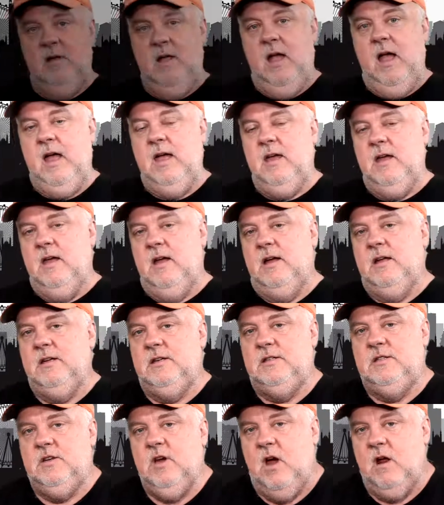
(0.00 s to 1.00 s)
Hey,
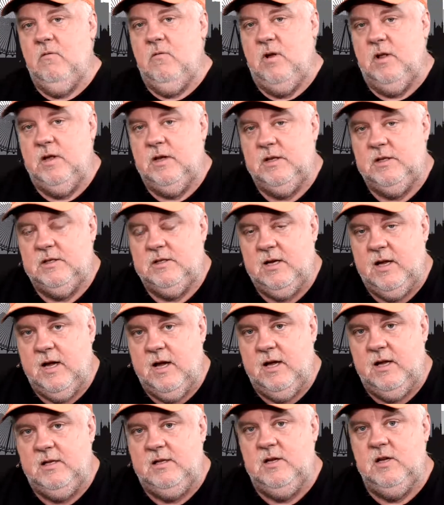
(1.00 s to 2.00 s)
it's John Willis,
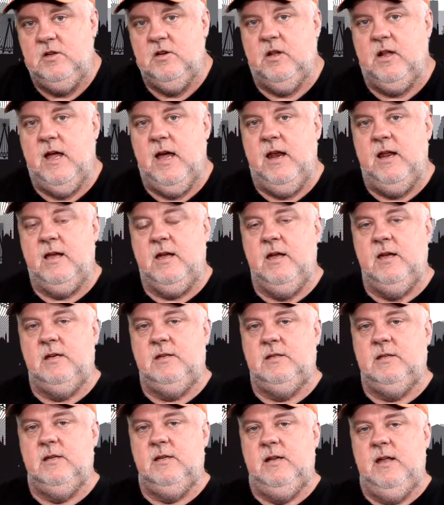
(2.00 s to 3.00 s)
Digital
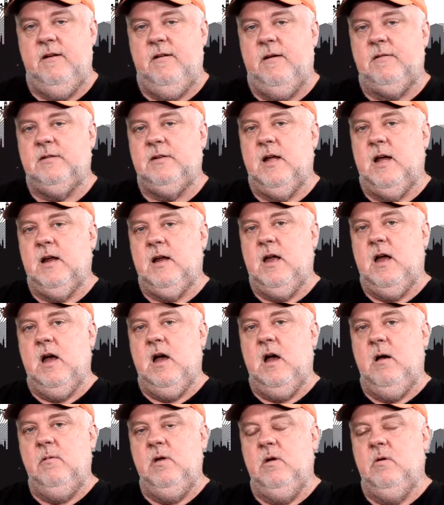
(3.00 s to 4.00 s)
Anarchist and
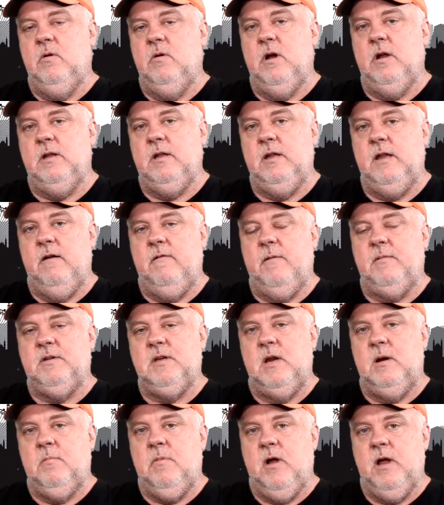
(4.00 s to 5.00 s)
DevOps.com. Here we're at the
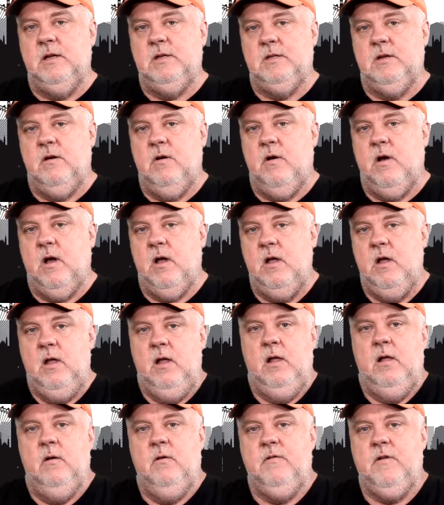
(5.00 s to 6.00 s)
DevOps Enterprise. So
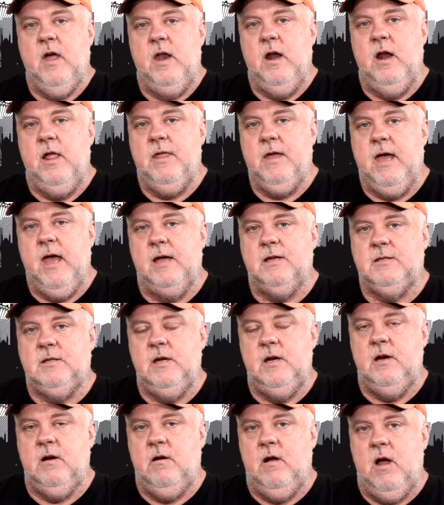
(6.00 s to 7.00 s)
we've got another guest
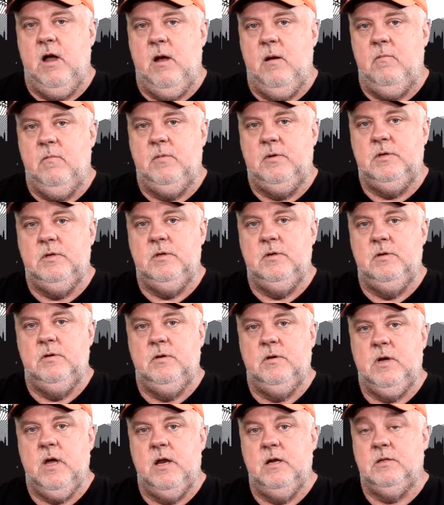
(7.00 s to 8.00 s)
here
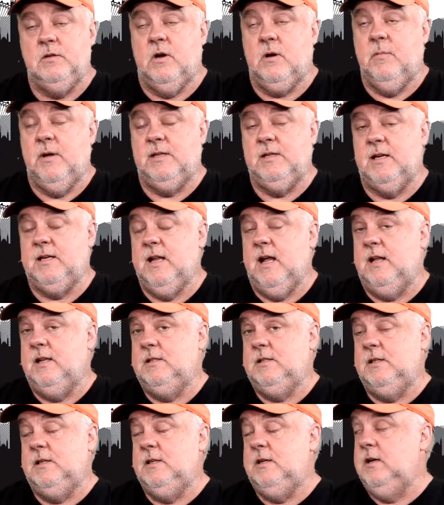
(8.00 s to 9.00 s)
to kind of talk about
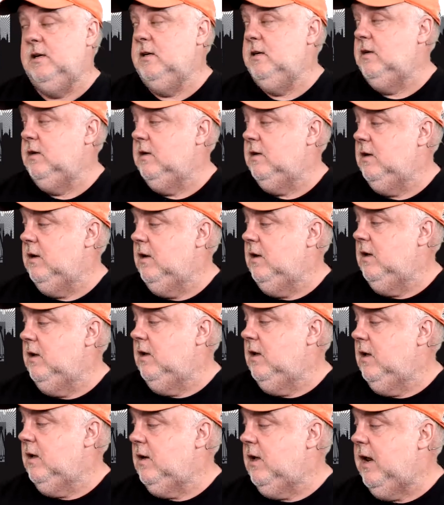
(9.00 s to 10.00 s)
technology and
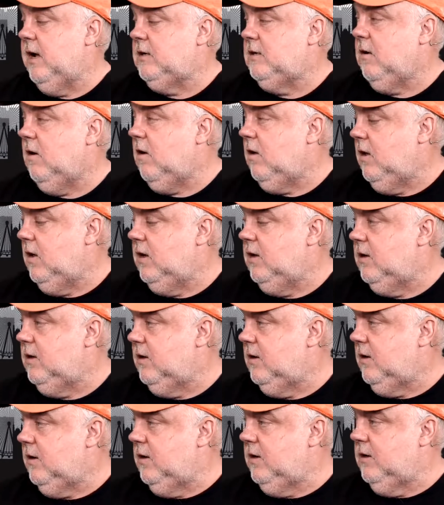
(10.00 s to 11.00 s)
ConnectALL.